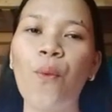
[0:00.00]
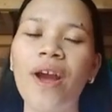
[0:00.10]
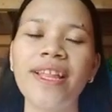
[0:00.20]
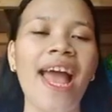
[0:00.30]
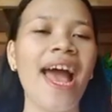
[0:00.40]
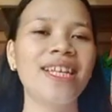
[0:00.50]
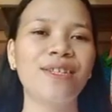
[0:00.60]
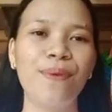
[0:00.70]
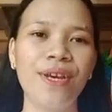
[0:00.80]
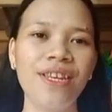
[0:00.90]
what
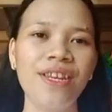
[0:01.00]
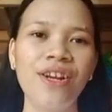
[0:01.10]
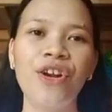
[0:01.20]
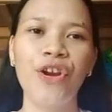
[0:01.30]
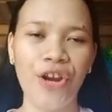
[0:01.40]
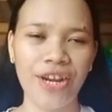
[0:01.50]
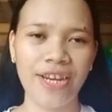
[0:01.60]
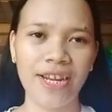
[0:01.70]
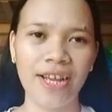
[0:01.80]
has been heard.